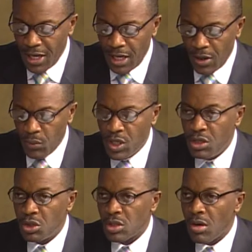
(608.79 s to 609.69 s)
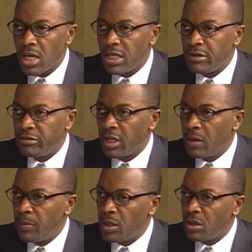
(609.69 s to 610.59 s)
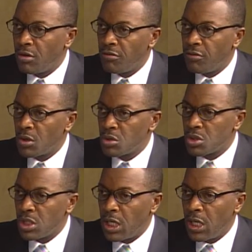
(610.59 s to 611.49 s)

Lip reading: When you started developing your first